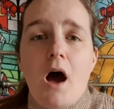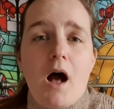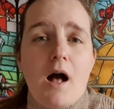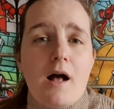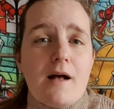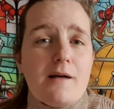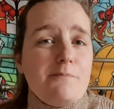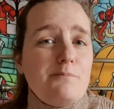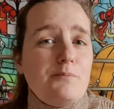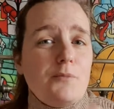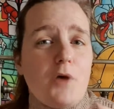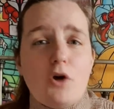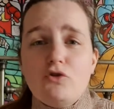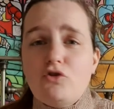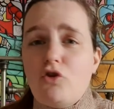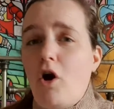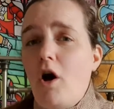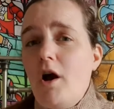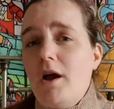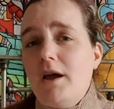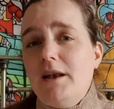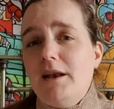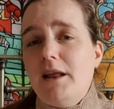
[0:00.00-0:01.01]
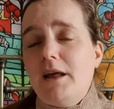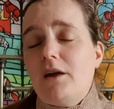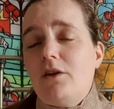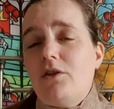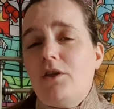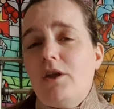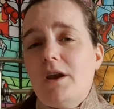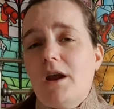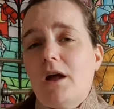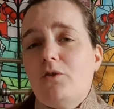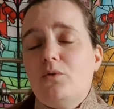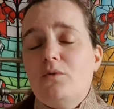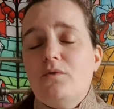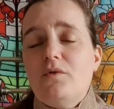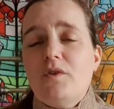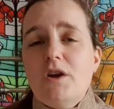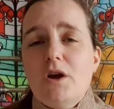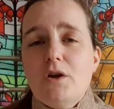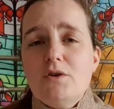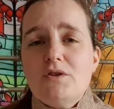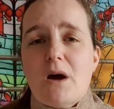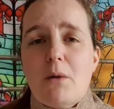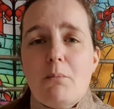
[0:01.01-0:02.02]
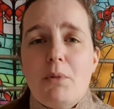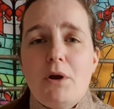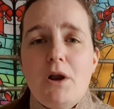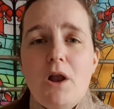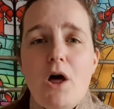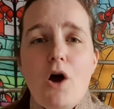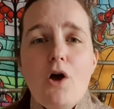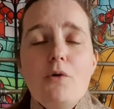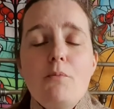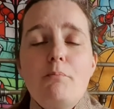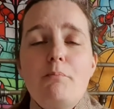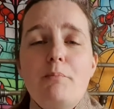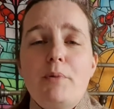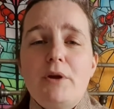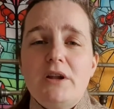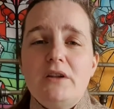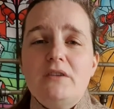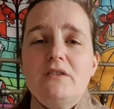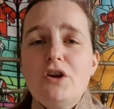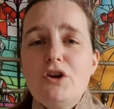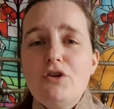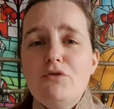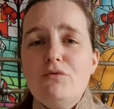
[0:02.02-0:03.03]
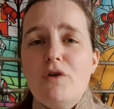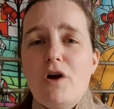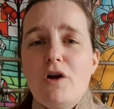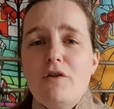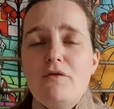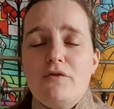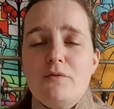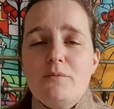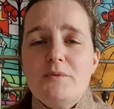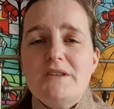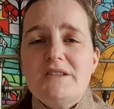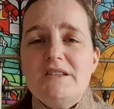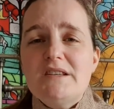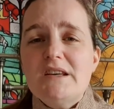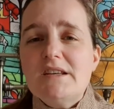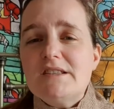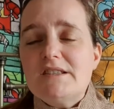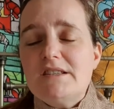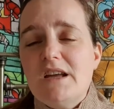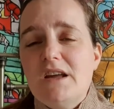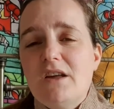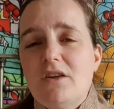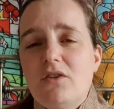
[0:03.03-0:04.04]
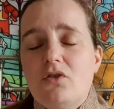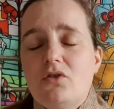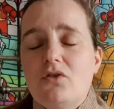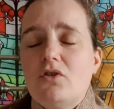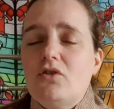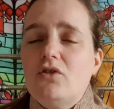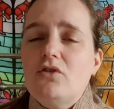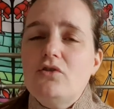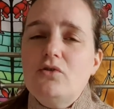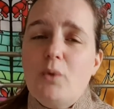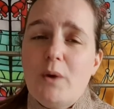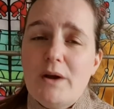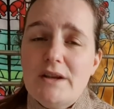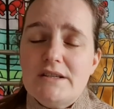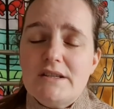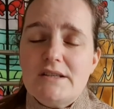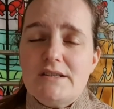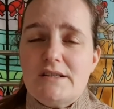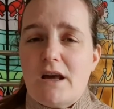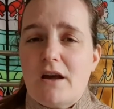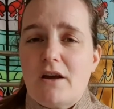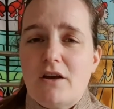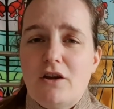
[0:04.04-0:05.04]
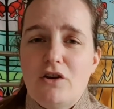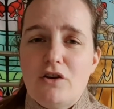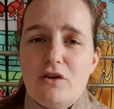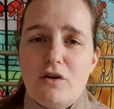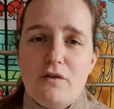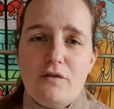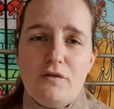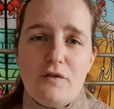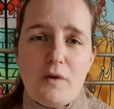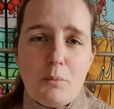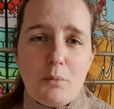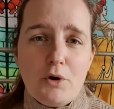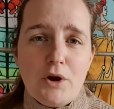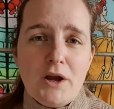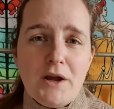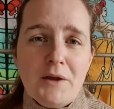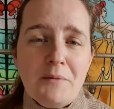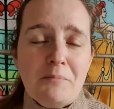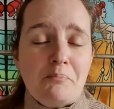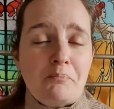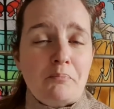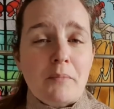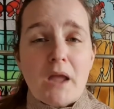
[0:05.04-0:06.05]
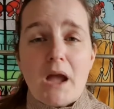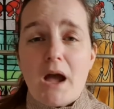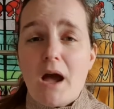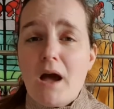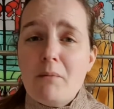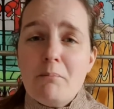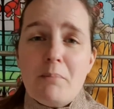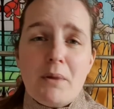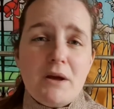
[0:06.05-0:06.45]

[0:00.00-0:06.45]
Um, I'll try and link the announcement video down below, but it's going to run from the 16th to the 22nd of February and